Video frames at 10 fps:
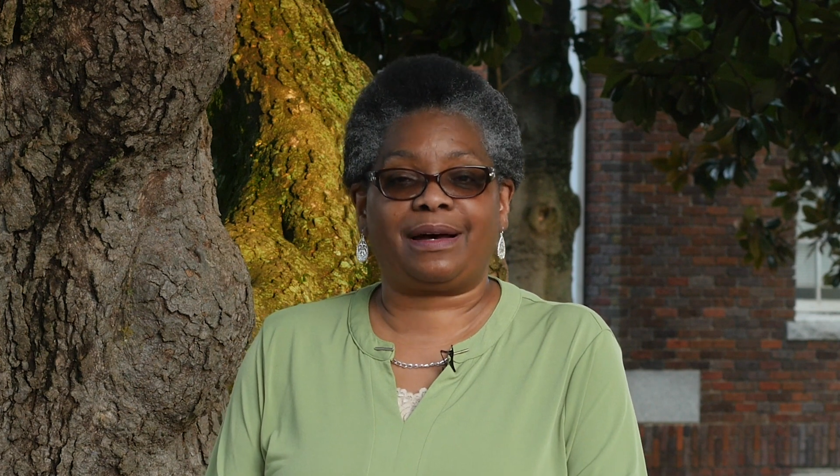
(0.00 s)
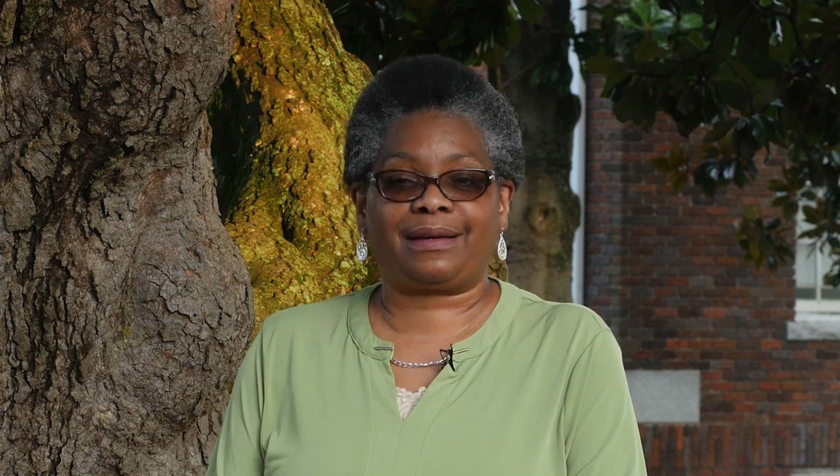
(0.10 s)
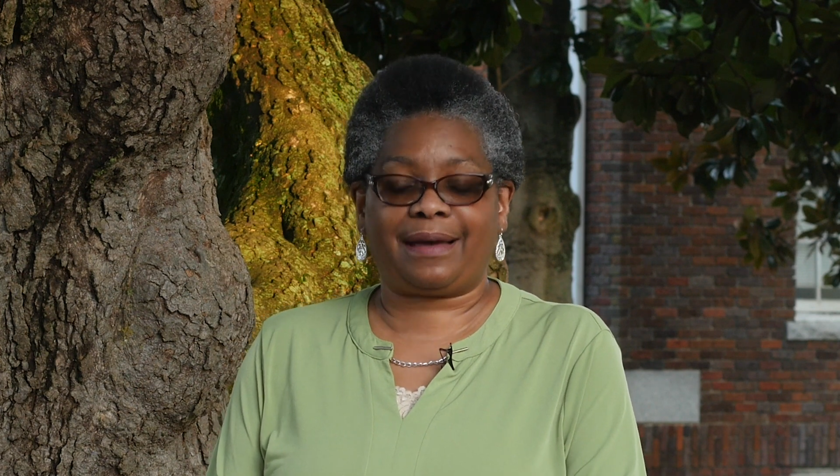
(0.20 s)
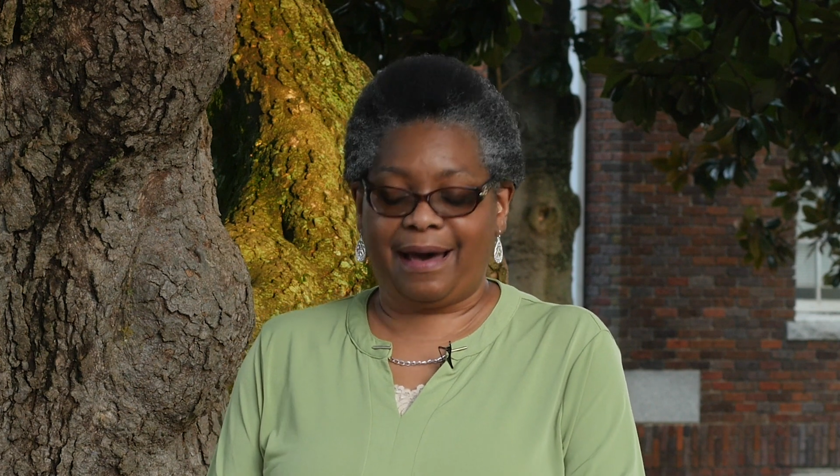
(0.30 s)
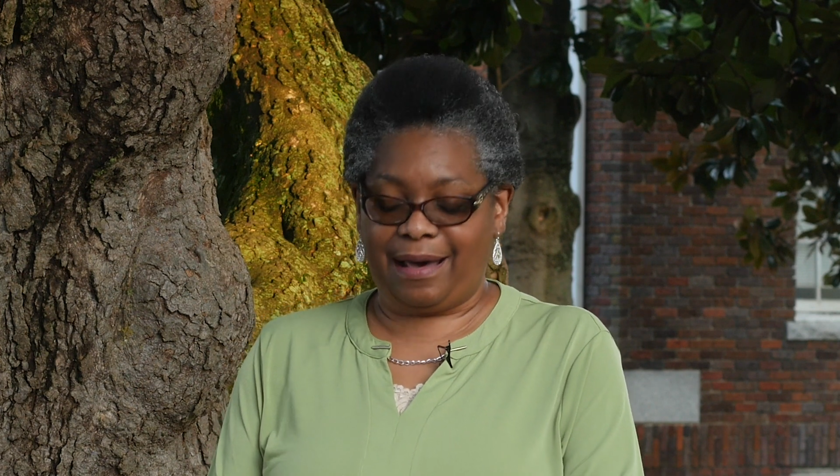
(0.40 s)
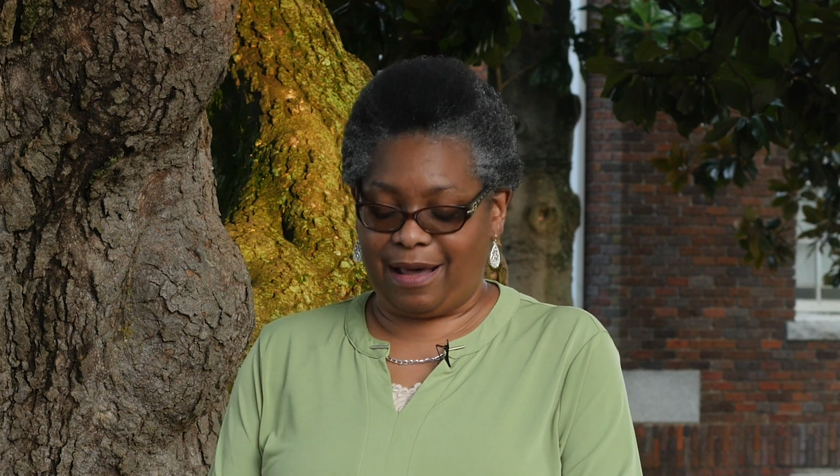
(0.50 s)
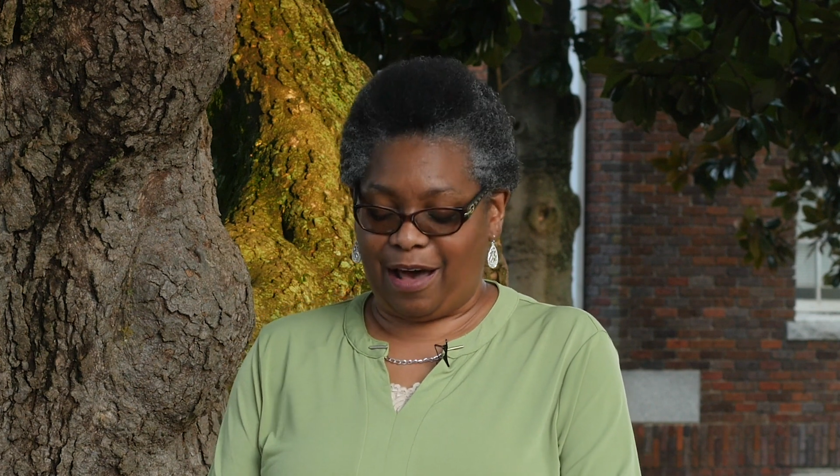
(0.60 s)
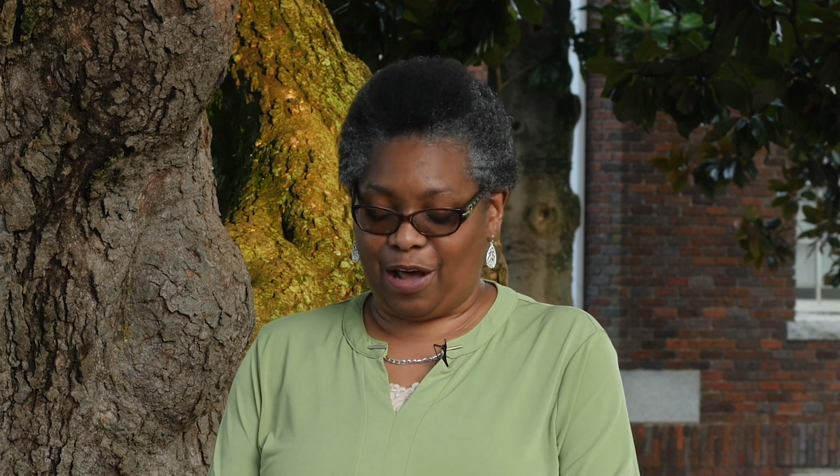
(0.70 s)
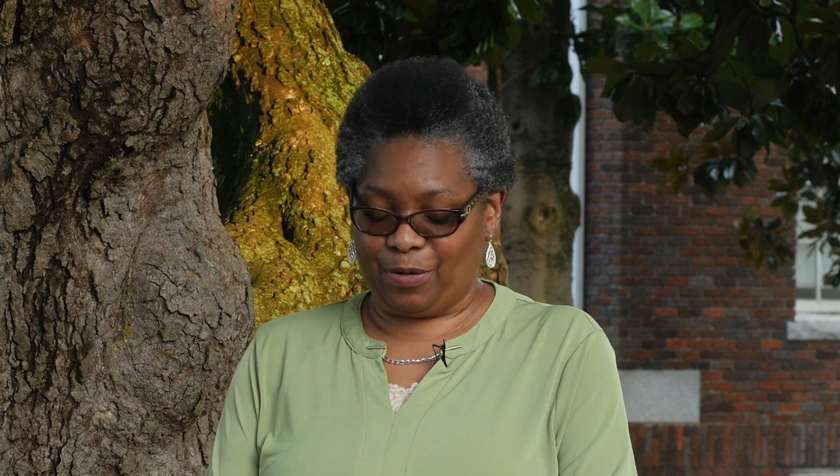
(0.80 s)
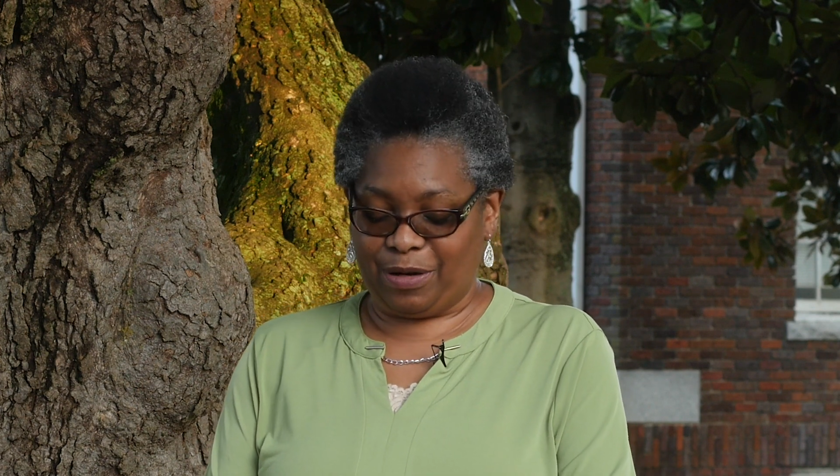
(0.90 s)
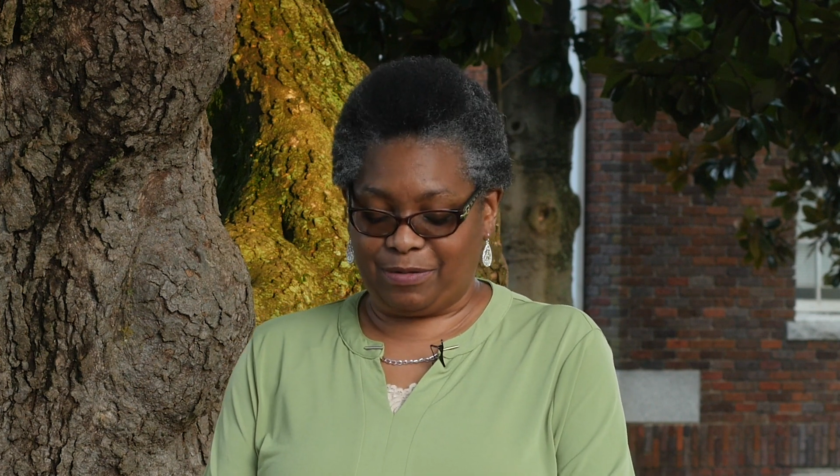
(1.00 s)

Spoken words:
a God-honoring